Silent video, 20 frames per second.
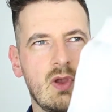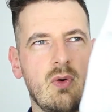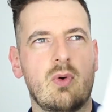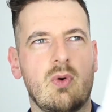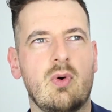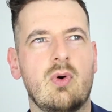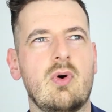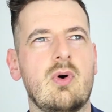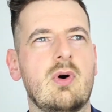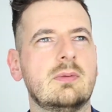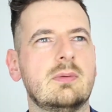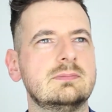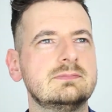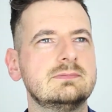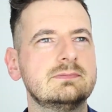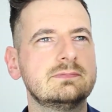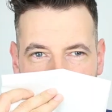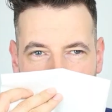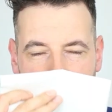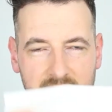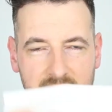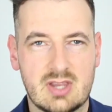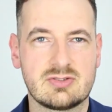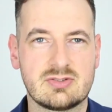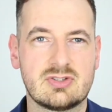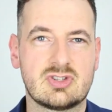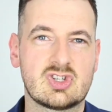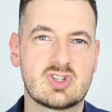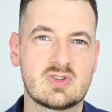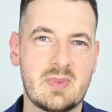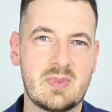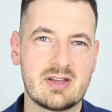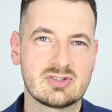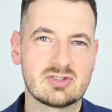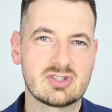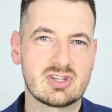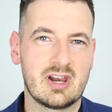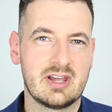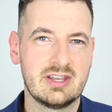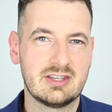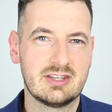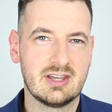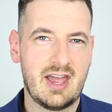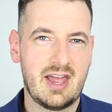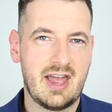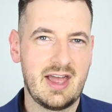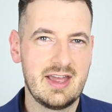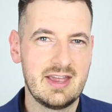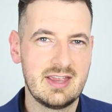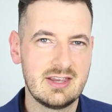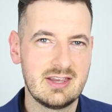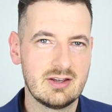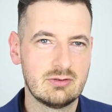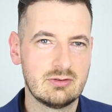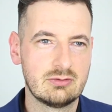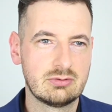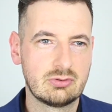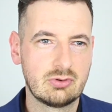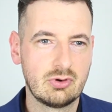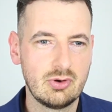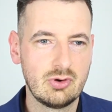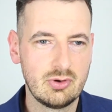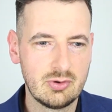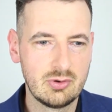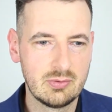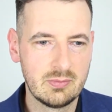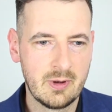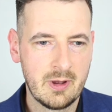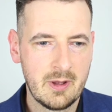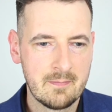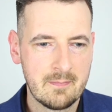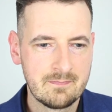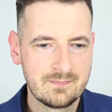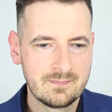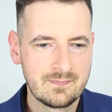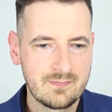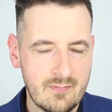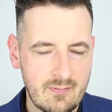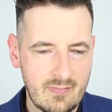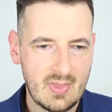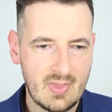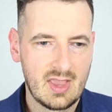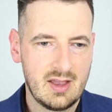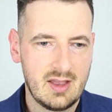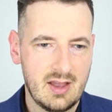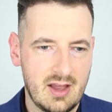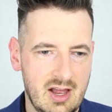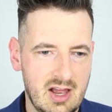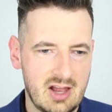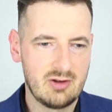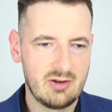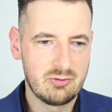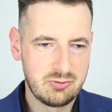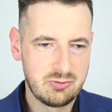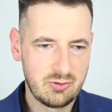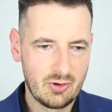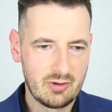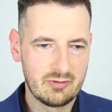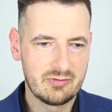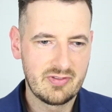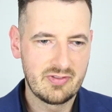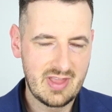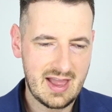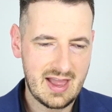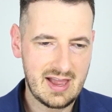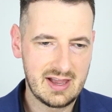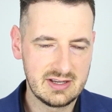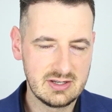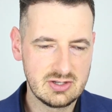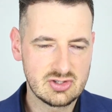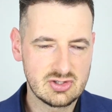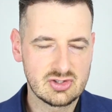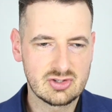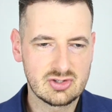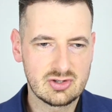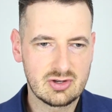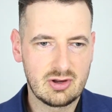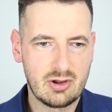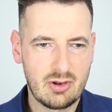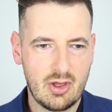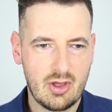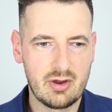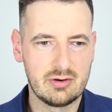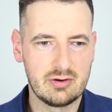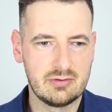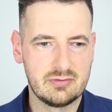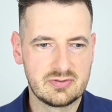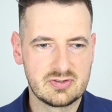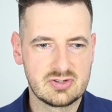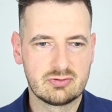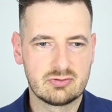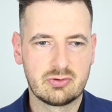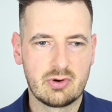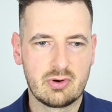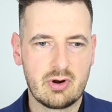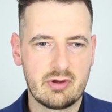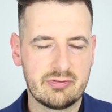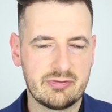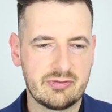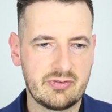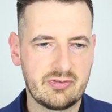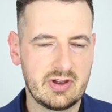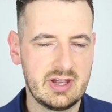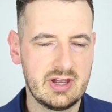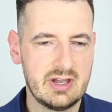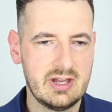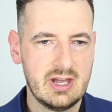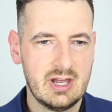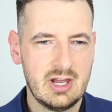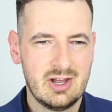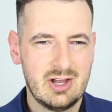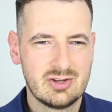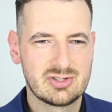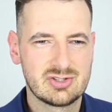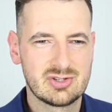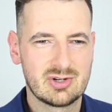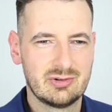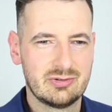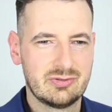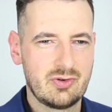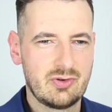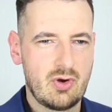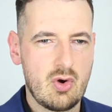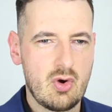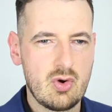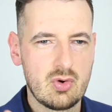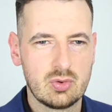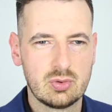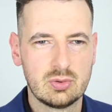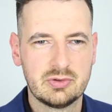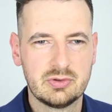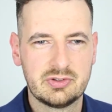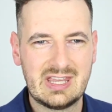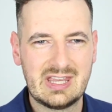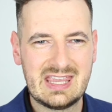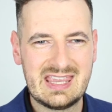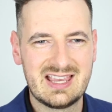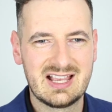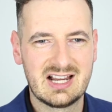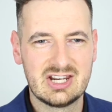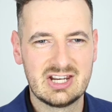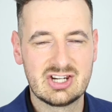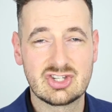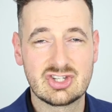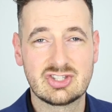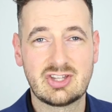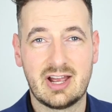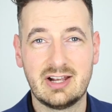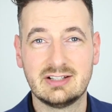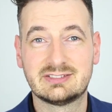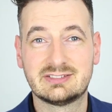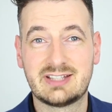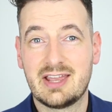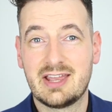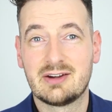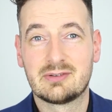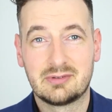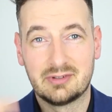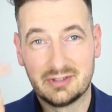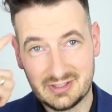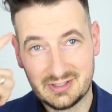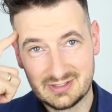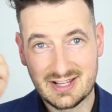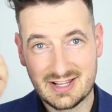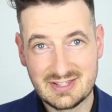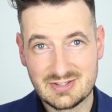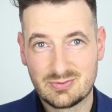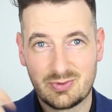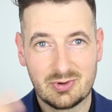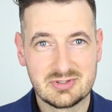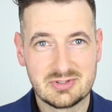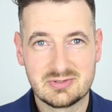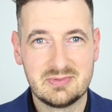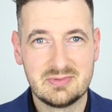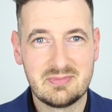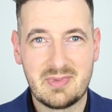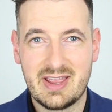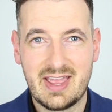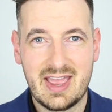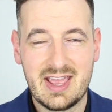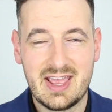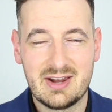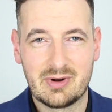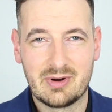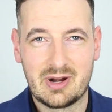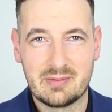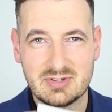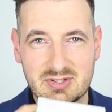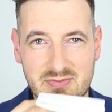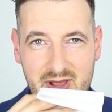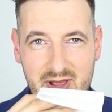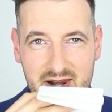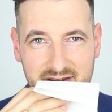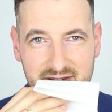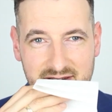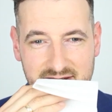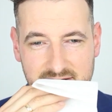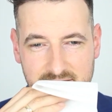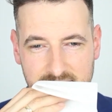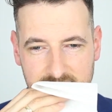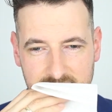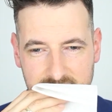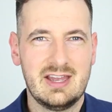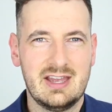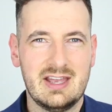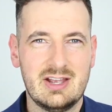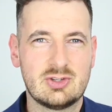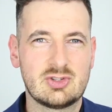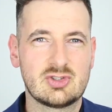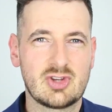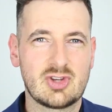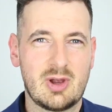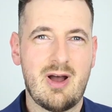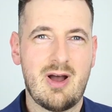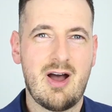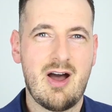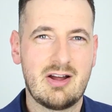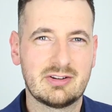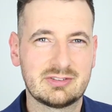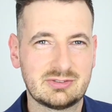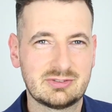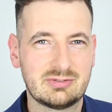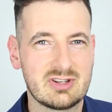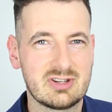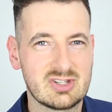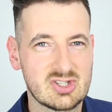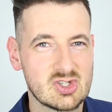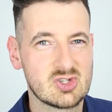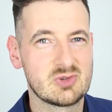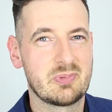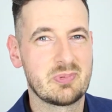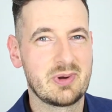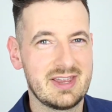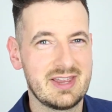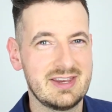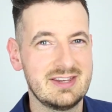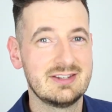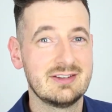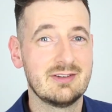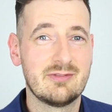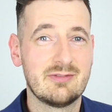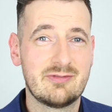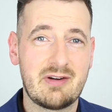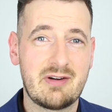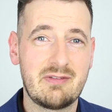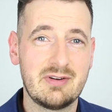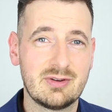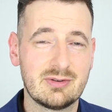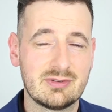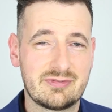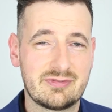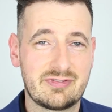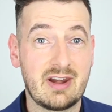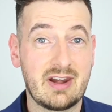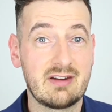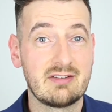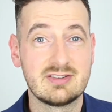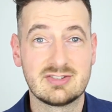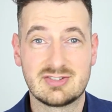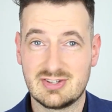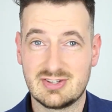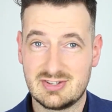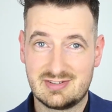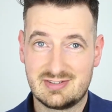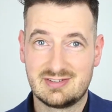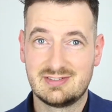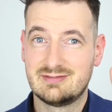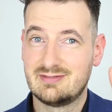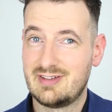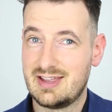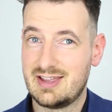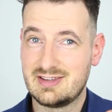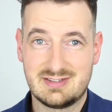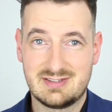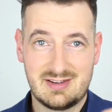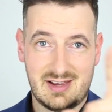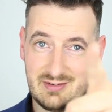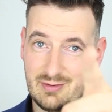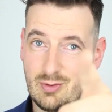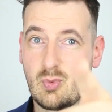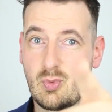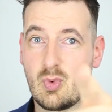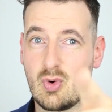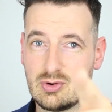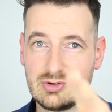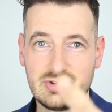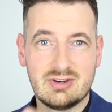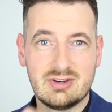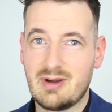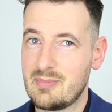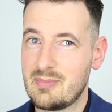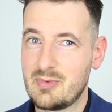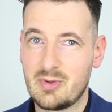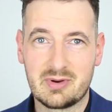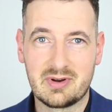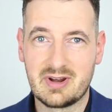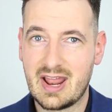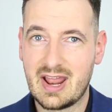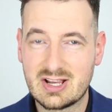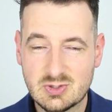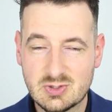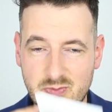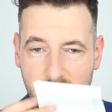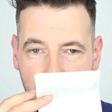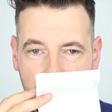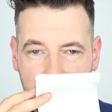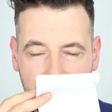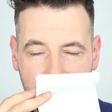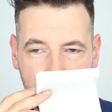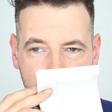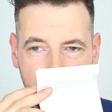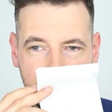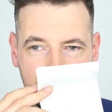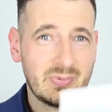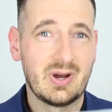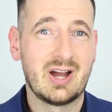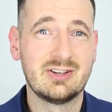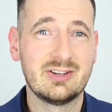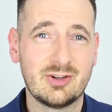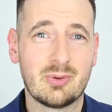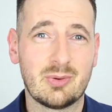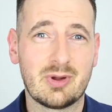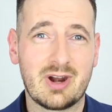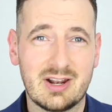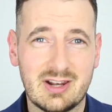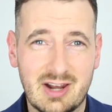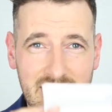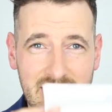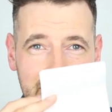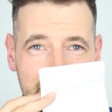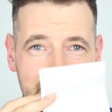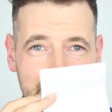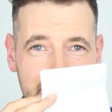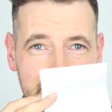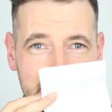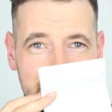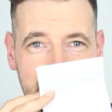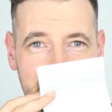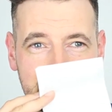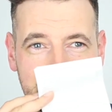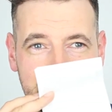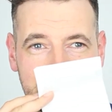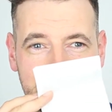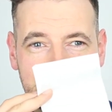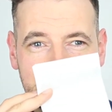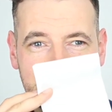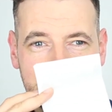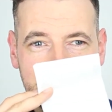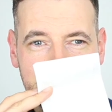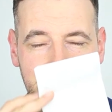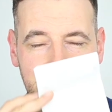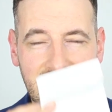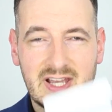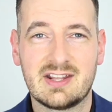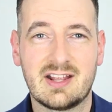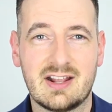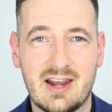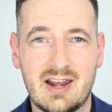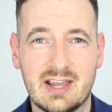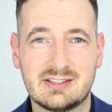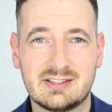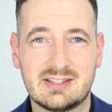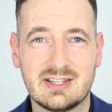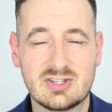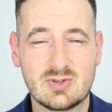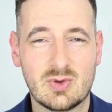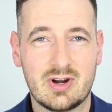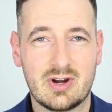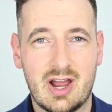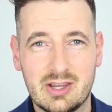Oh, because it smells like a room full of nice clothes, full of... sort of old English style tailoring. That's what's in my head when I'm smelling this. It's so hard to explain very good fragrances. As I warn you, I'm not an expert, but I know what I like. And I like this one.